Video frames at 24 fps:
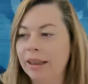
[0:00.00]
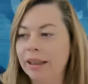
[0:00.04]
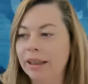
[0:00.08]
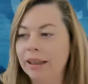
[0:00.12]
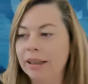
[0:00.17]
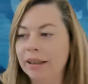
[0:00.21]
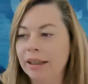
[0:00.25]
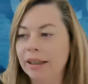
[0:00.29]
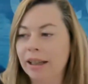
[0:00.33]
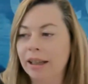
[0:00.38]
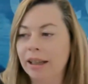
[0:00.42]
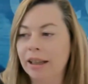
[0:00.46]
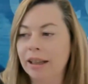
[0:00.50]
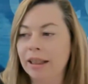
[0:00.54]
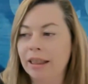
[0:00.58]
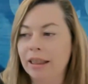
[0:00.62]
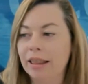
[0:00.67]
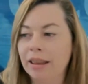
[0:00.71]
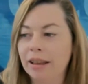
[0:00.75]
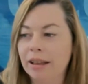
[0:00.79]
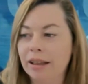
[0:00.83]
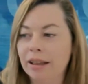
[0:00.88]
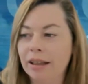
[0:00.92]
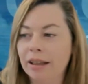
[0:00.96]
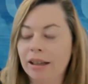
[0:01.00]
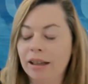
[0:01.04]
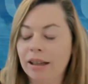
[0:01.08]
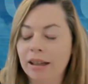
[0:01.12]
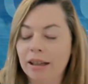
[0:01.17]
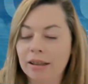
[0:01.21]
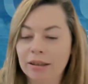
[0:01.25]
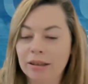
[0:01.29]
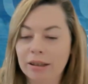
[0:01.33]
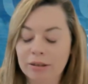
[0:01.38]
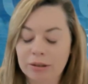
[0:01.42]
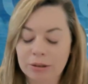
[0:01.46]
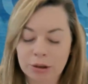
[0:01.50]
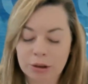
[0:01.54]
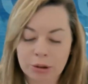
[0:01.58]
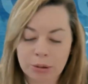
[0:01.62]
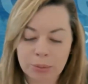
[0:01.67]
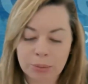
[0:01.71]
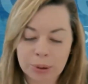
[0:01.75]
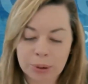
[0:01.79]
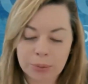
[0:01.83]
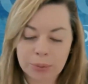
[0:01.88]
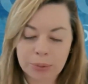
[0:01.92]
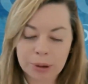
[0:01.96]
I think that
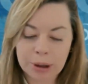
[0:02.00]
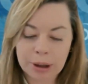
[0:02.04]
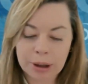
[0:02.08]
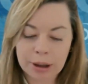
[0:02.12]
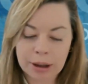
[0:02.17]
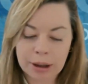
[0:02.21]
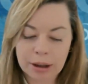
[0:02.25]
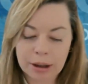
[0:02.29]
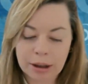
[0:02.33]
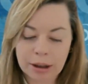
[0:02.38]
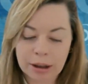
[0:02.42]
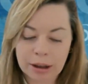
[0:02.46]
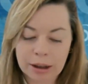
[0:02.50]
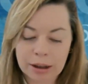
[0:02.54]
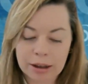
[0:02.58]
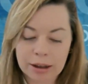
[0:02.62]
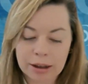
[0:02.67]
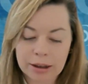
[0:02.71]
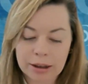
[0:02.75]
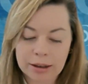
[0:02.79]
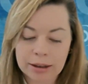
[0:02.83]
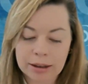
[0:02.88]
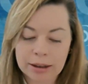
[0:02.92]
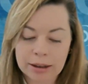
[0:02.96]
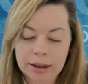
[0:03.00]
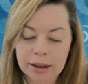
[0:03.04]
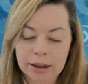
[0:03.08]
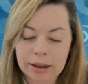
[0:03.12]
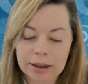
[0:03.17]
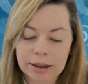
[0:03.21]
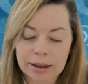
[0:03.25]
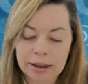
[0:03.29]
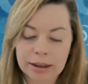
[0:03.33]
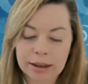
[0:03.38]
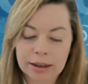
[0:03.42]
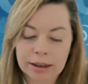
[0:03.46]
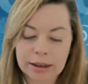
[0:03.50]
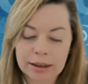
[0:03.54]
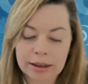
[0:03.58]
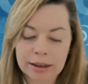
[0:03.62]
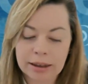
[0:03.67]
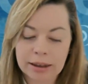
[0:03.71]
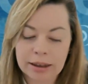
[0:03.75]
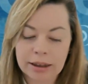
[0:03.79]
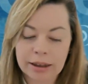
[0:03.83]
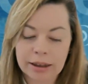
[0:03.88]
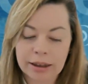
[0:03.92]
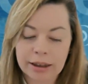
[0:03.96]
so we were earlier discussing the
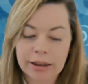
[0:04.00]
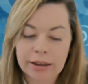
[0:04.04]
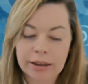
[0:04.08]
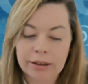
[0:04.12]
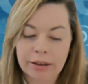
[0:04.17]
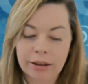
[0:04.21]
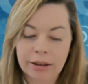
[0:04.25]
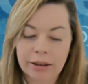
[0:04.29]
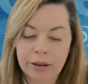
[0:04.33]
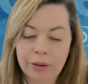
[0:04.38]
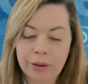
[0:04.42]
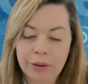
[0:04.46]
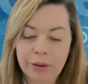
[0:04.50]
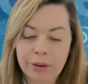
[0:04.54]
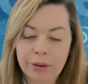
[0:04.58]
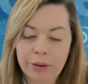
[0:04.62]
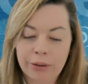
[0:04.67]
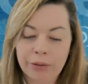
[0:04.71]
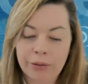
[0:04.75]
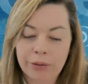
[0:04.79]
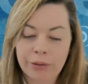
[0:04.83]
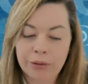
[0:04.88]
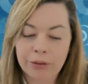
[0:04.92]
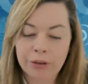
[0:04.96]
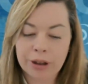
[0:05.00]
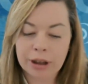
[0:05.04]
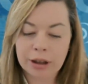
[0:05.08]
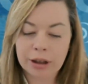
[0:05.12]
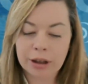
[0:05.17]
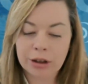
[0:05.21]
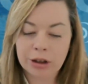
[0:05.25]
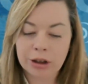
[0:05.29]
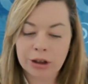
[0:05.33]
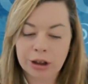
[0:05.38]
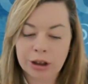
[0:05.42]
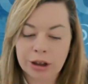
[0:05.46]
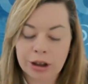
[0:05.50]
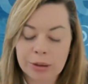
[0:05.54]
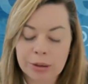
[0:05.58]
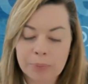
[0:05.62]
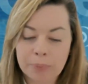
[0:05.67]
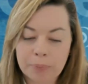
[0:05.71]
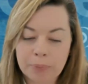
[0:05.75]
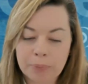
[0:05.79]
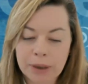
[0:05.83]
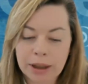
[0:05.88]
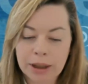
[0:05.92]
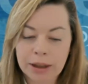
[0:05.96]
need of
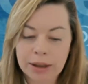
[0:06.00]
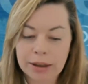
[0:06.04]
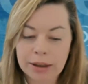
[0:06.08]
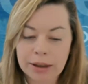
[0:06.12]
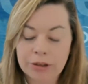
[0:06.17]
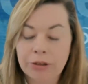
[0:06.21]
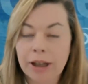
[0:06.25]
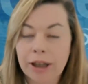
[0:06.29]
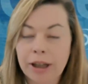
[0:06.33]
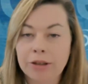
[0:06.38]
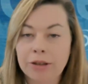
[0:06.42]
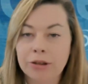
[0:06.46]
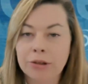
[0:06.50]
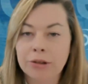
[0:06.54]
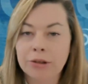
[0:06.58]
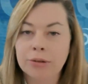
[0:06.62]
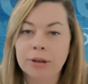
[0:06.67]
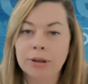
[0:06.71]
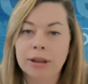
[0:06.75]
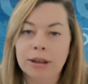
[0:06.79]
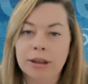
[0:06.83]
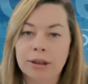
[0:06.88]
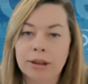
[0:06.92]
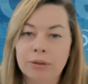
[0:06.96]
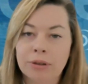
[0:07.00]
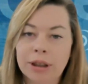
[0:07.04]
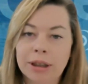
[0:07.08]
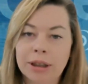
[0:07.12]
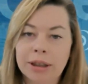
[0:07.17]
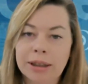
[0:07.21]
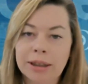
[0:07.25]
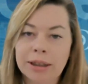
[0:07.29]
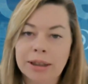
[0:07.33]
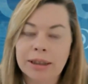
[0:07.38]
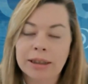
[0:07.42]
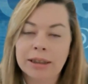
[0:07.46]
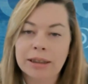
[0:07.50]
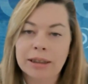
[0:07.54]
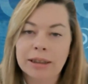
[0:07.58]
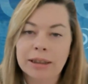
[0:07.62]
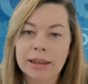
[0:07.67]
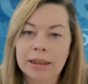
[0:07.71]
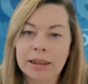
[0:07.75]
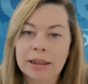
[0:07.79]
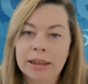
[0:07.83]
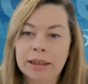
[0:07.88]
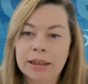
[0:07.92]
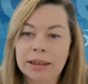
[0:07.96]
teaching undergrad students, for
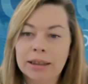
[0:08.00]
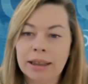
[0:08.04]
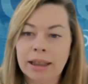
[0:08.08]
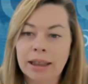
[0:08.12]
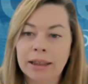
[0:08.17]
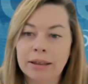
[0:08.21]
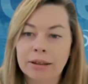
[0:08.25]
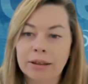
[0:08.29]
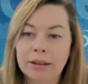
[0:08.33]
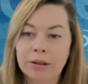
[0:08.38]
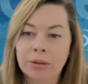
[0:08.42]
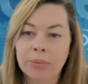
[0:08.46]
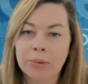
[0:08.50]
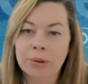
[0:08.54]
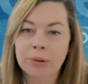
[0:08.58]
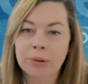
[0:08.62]
instance, science